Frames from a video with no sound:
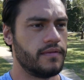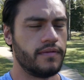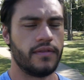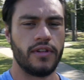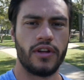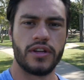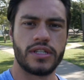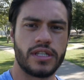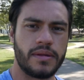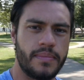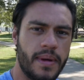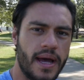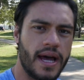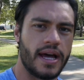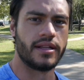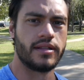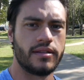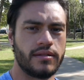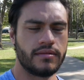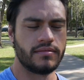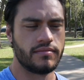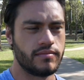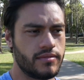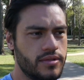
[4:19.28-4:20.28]
dropped about
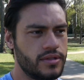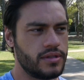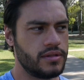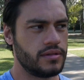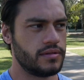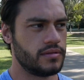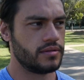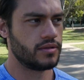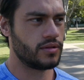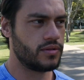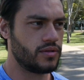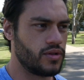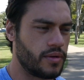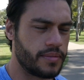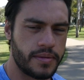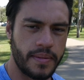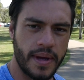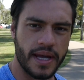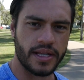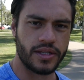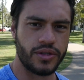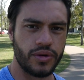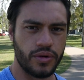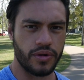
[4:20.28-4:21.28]

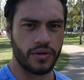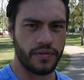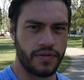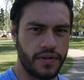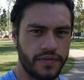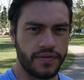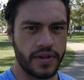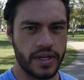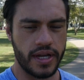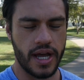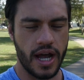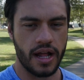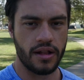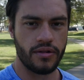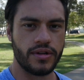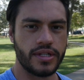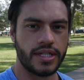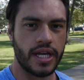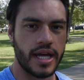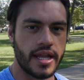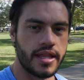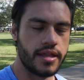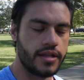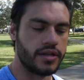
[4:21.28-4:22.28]
250
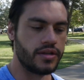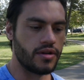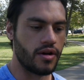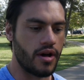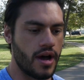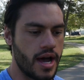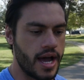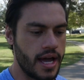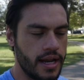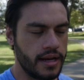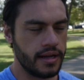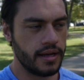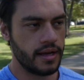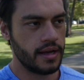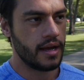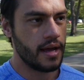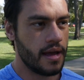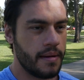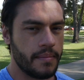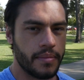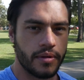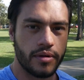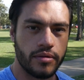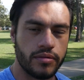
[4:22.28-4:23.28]
calories out of the diet
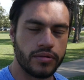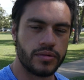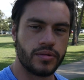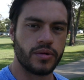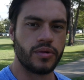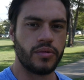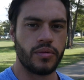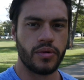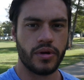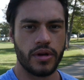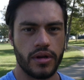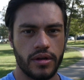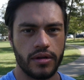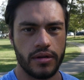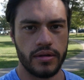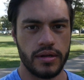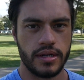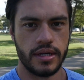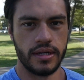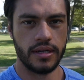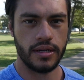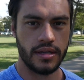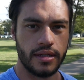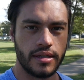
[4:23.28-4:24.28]
because we want to,
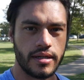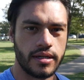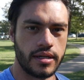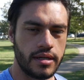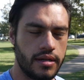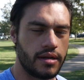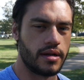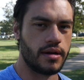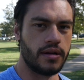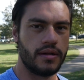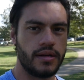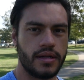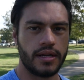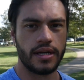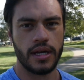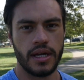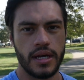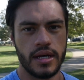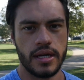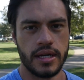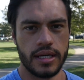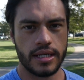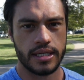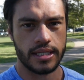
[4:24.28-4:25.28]

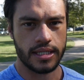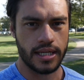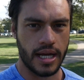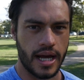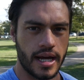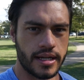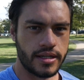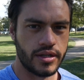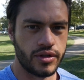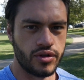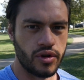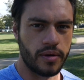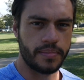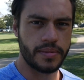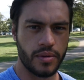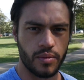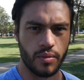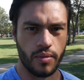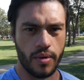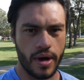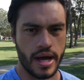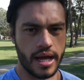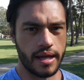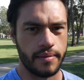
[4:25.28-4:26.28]
start to drop
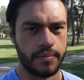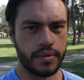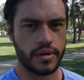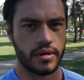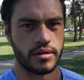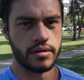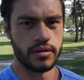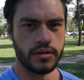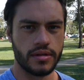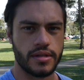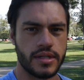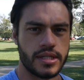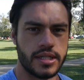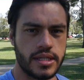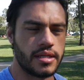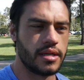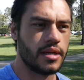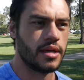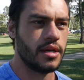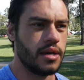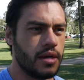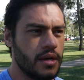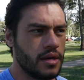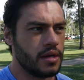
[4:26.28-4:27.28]
some weight, because
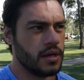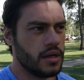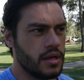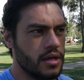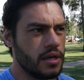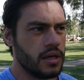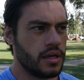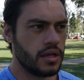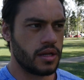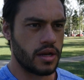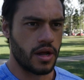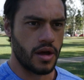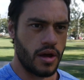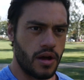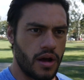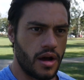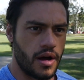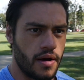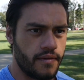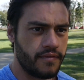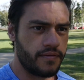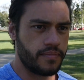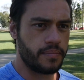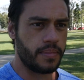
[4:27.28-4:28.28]

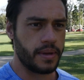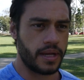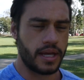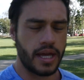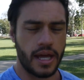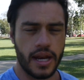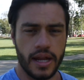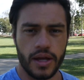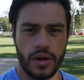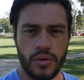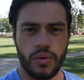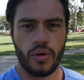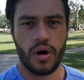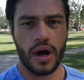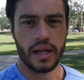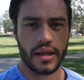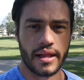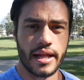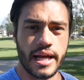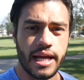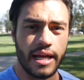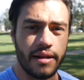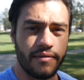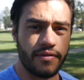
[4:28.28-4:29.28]
I've been getting quite
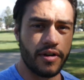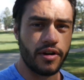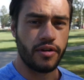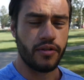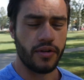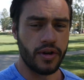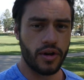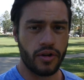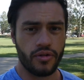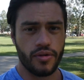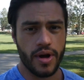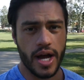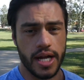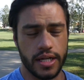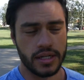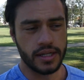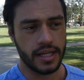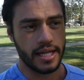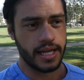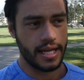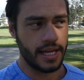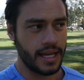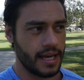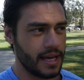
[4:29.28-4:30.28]
lean very
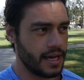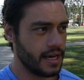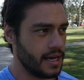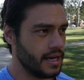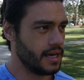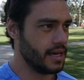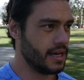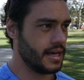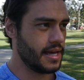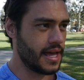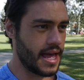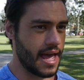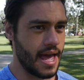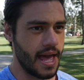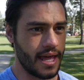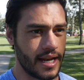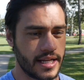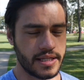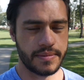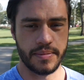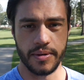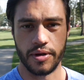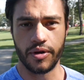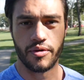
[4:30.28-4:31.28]
gradually,
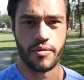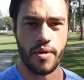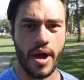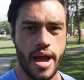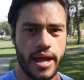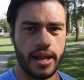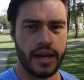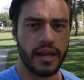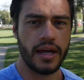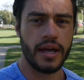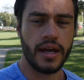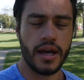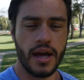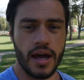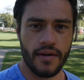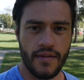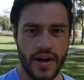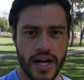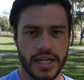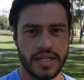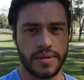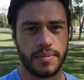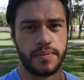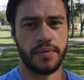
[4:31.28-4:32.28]
and it's been great. I've
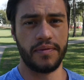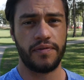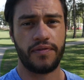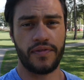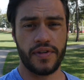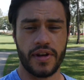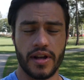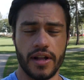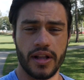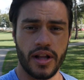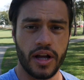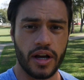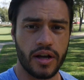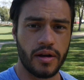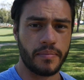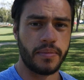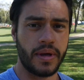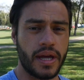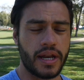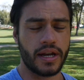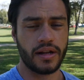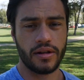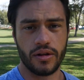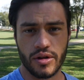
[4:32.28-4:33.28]
actually been feeling like I'm
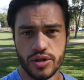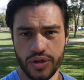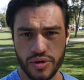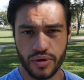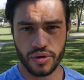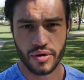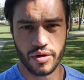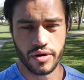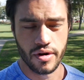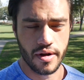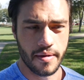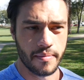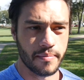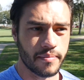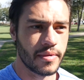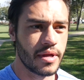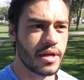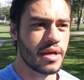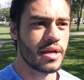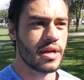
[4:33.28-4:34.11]
getting a lot stronger, and I'm